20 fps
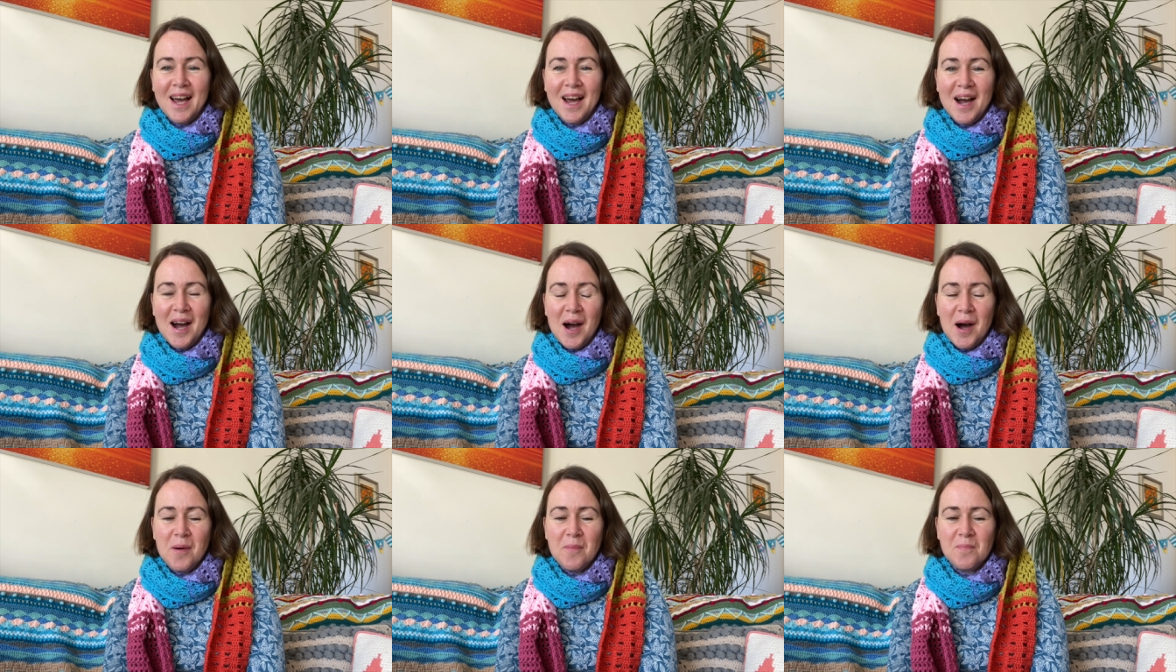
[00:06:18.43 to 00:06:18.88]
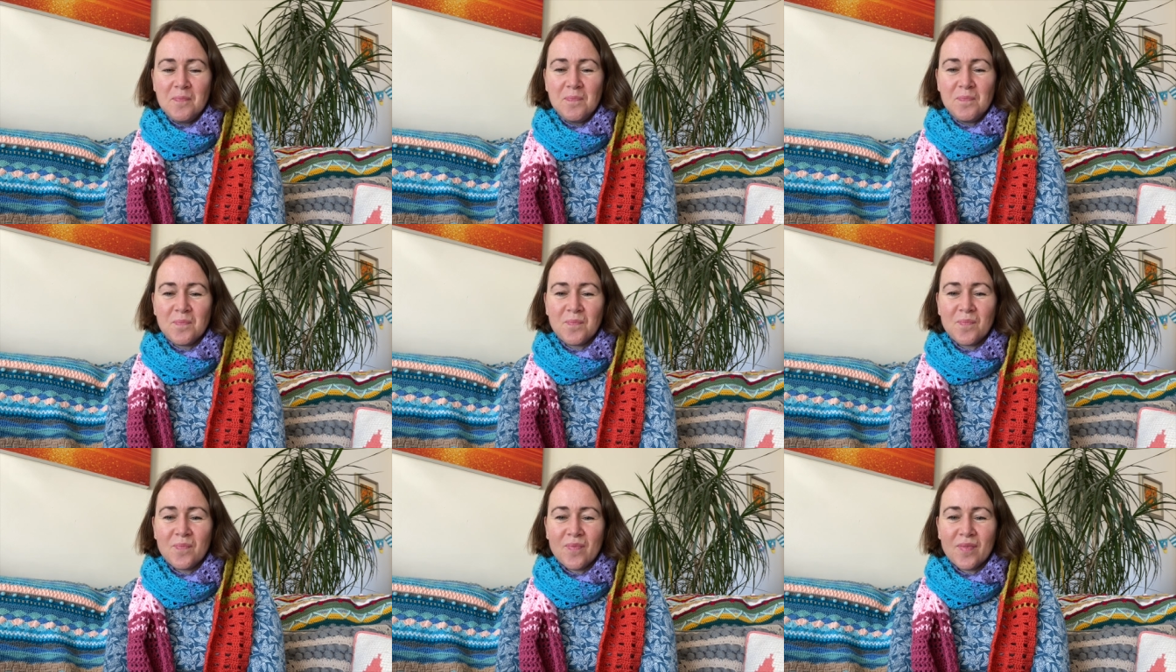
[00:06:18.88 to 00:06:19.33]

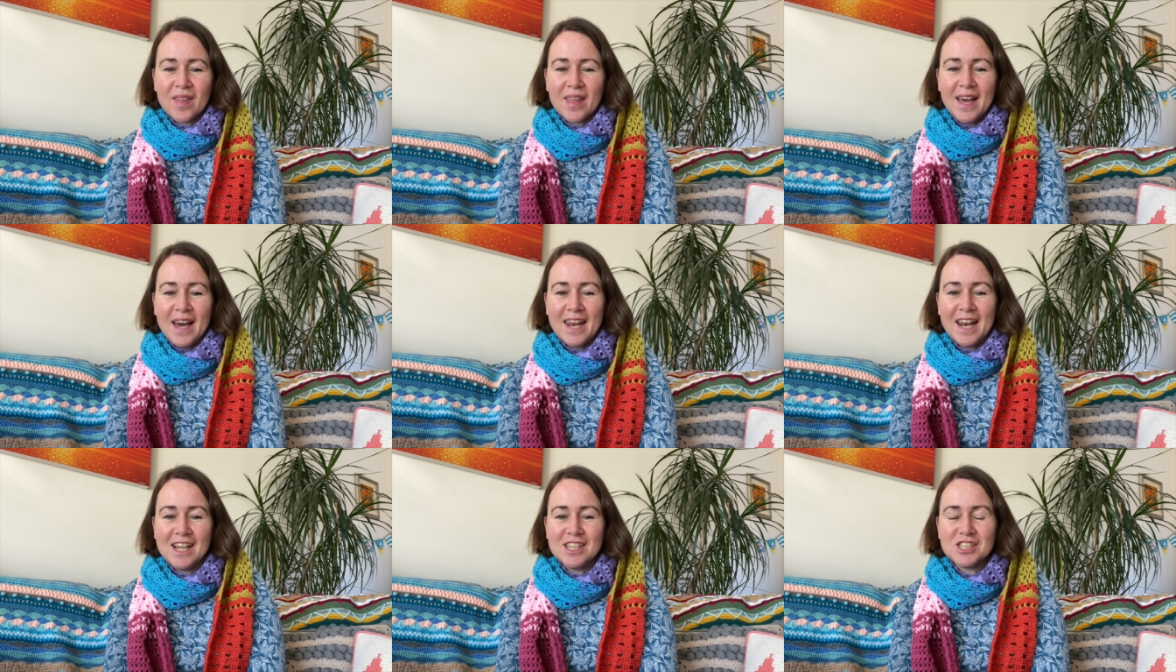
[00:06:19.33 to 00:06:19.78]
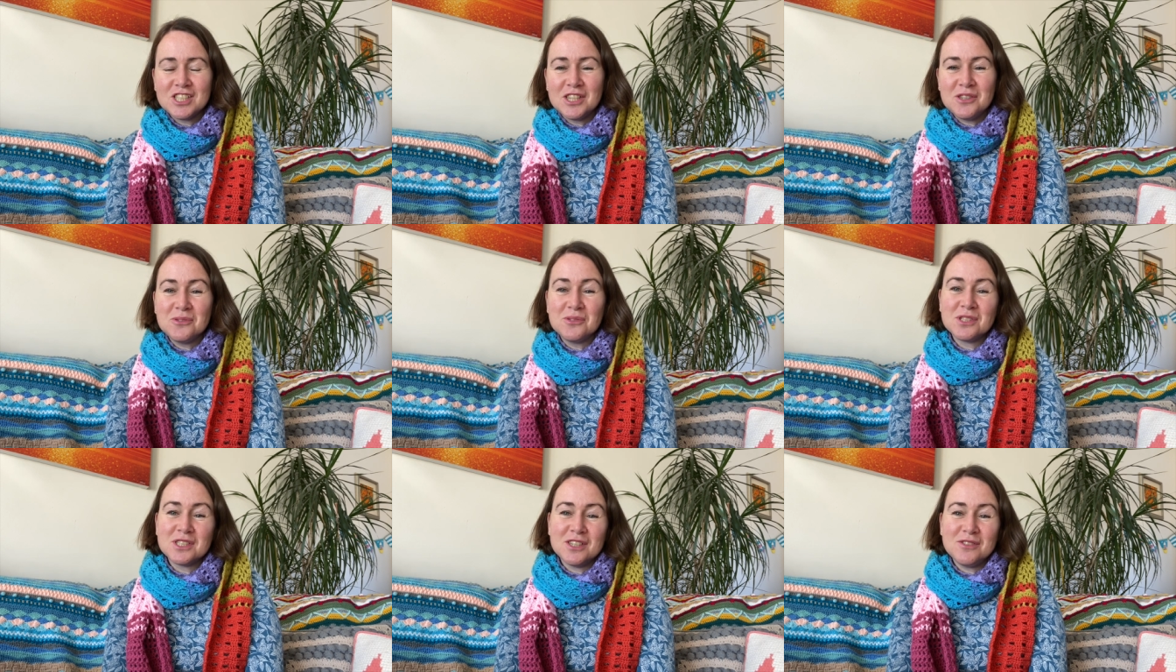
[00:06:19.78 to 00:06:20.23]
and actually
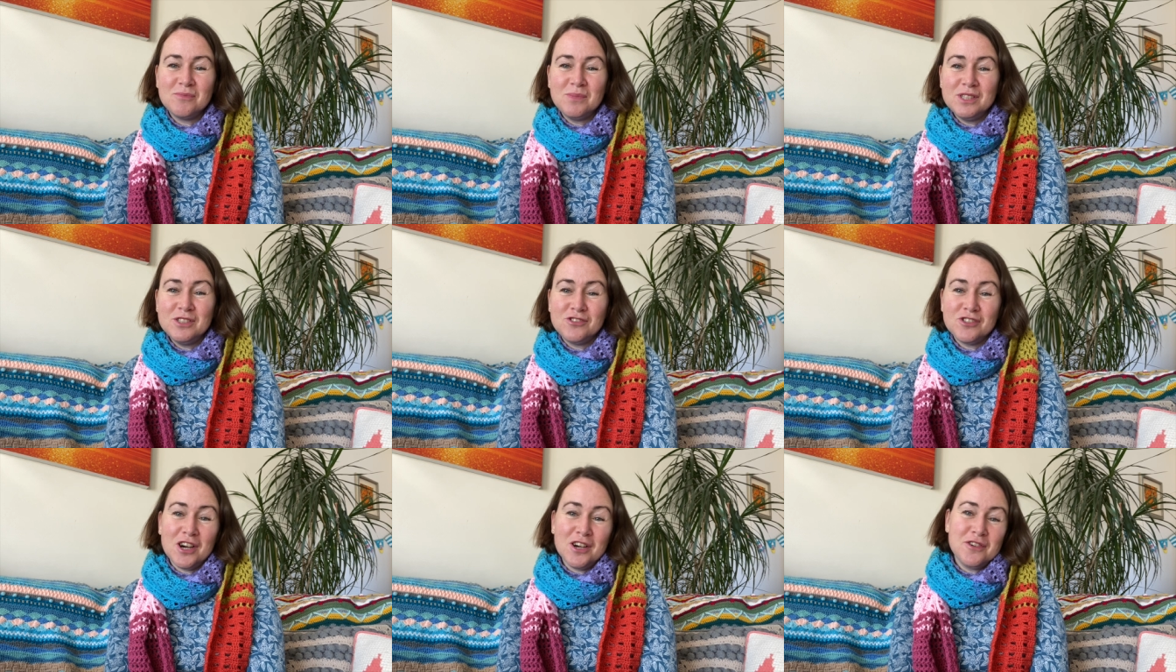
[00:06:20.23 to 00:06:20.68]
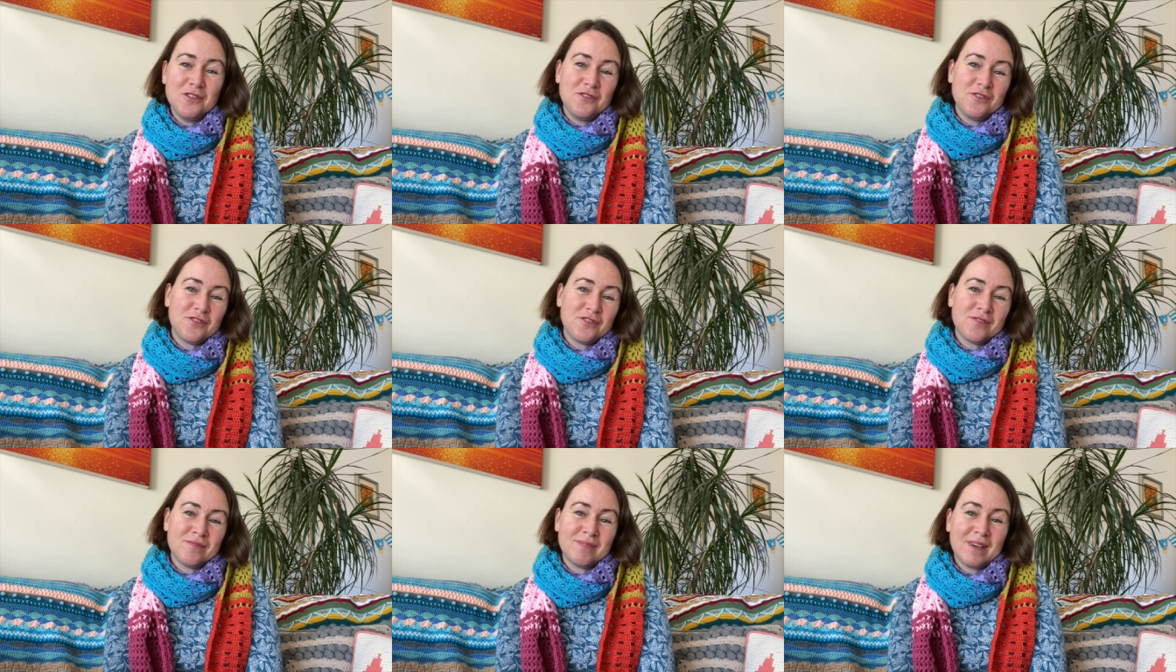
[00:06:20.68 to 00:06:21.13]
also we drove